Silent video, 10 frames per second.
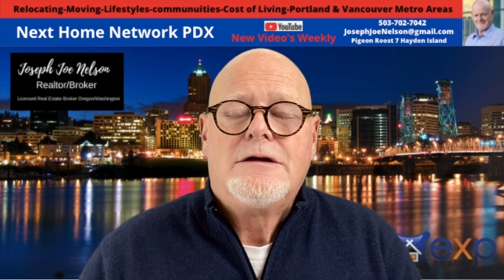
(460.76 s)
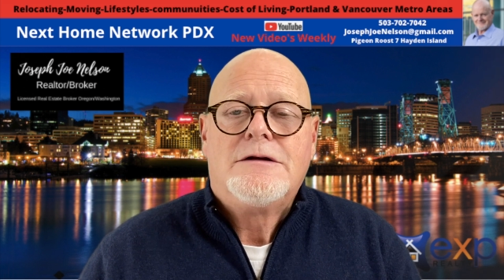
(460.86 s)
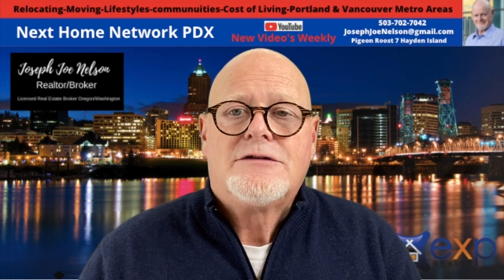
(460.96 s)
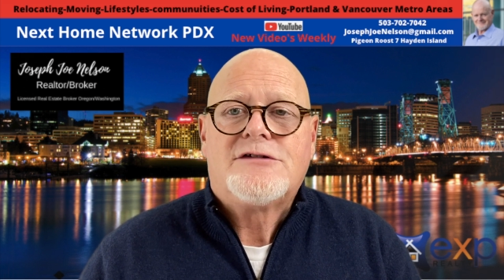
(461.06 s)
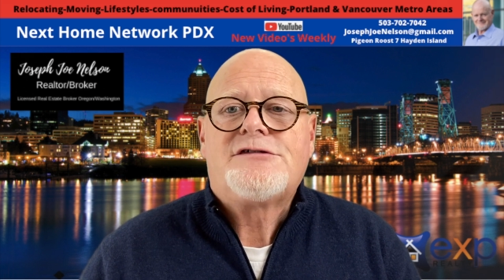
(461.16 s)

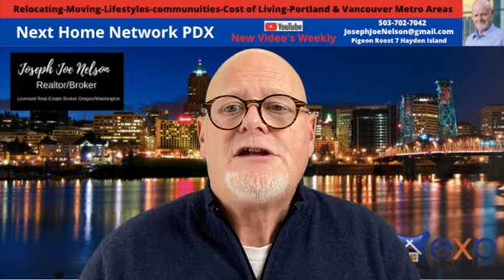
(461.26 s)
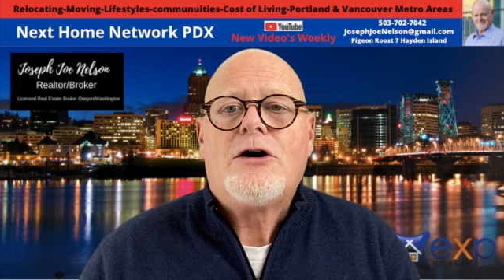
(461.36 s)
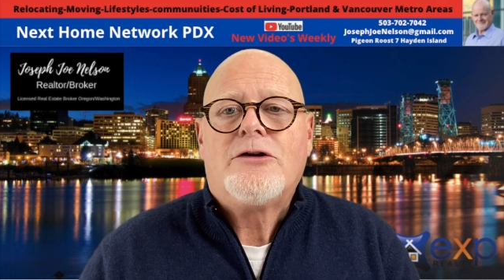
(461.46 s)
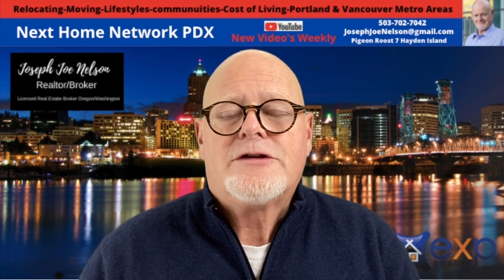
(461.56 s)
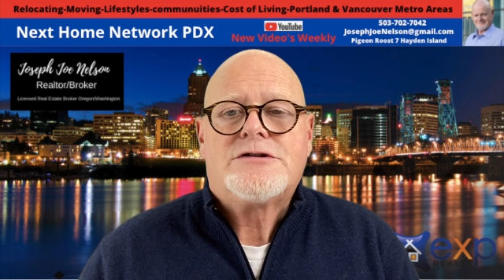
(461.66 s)
to see
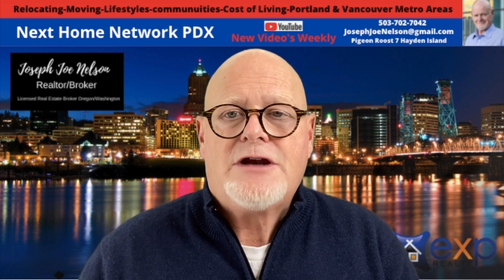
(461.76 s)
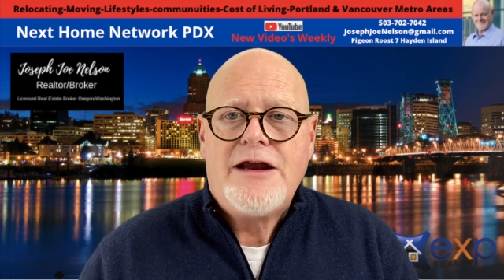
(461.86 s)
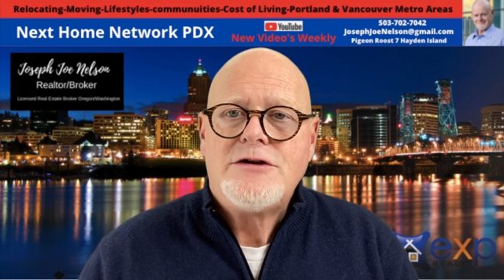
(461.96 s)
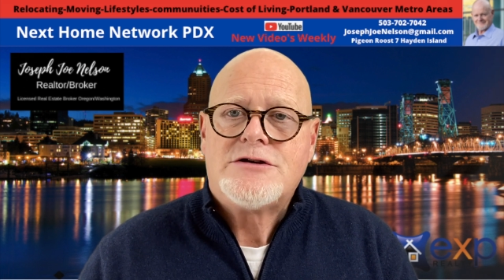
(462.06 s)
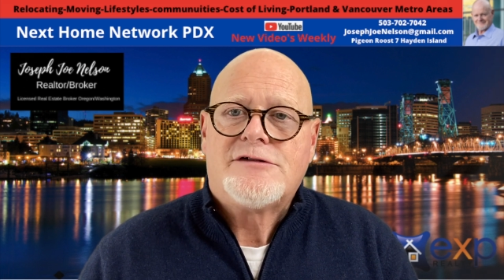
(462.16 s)
all the
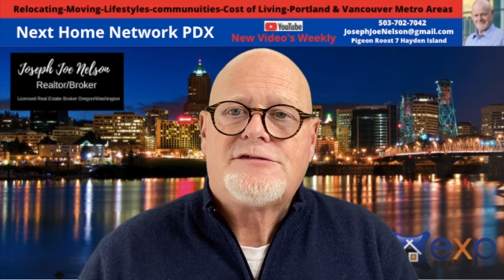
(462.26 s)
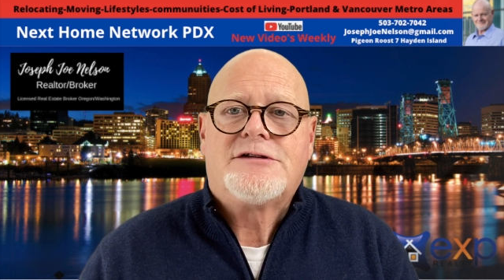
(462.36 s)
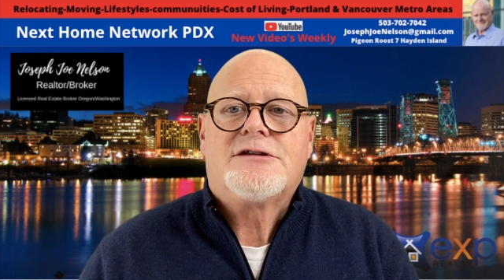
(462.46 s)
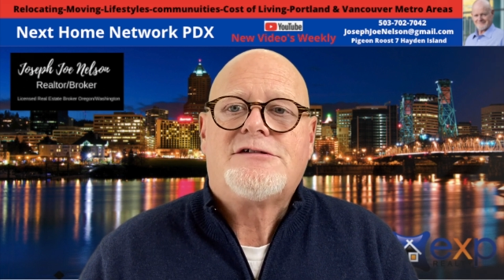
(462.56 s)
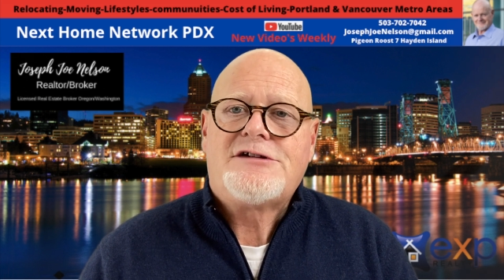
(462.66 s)
changes
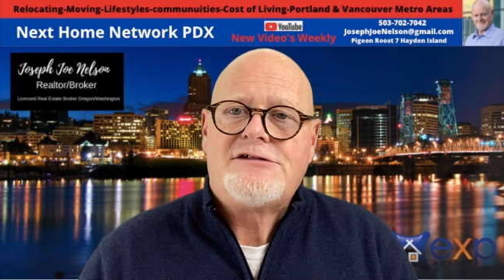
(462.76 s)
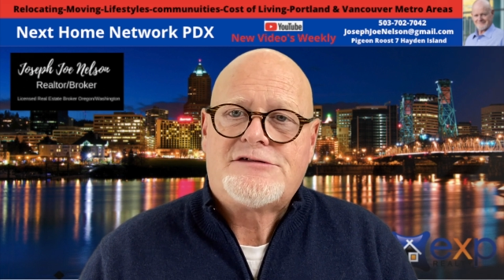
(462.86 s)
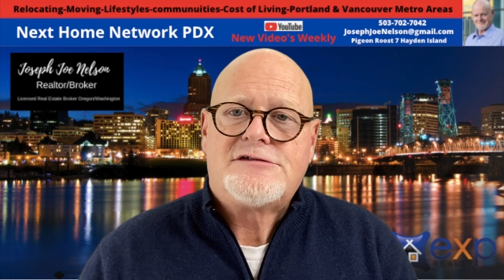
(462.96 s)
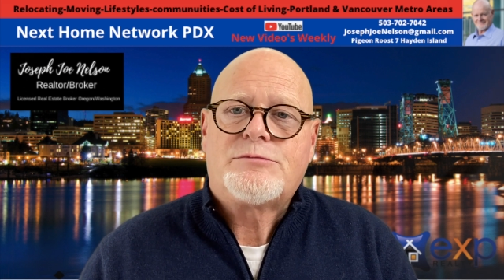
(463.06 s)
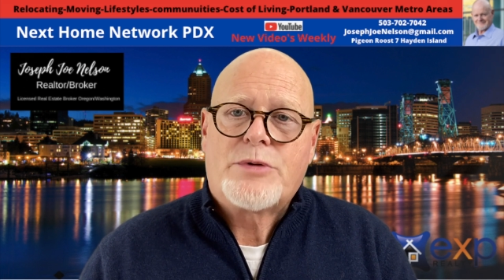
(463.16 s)
that the
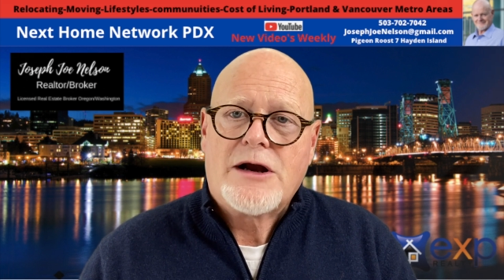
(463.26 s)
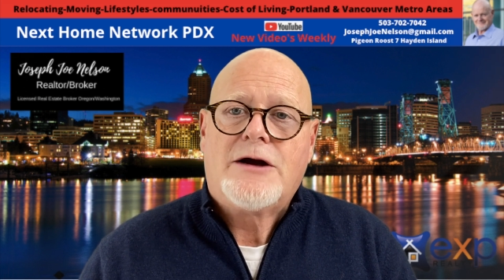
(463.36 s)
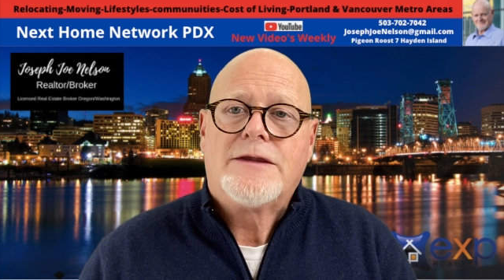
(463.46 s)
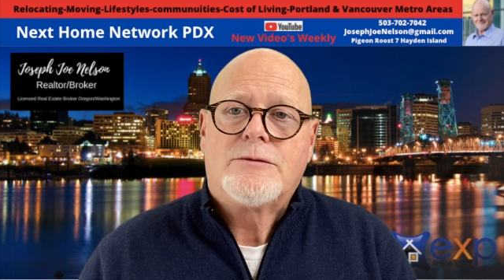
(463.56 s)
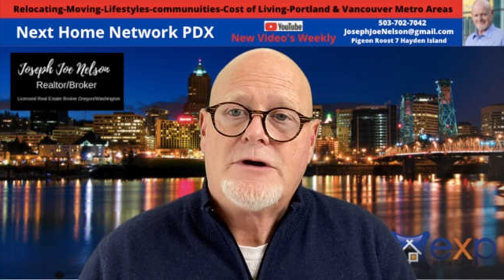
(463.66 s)
seasons bring
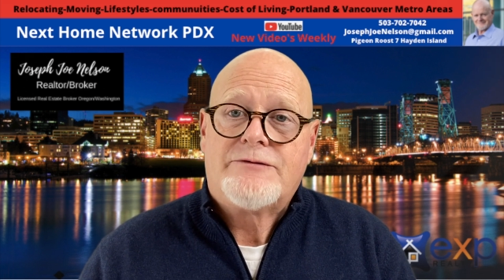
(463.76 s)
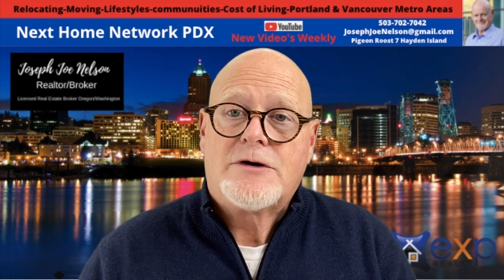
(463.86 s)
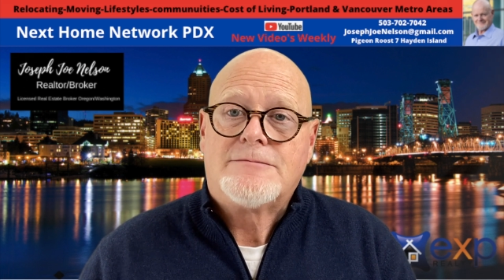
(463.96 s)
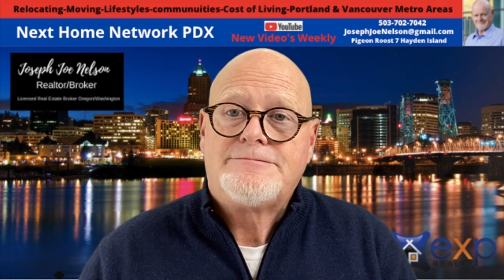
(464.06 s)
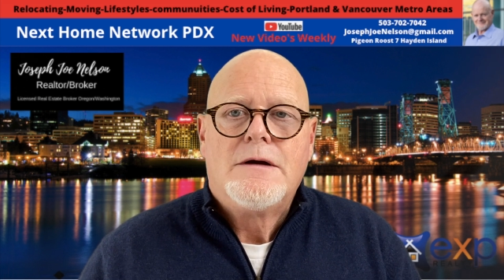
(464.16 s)
on the river.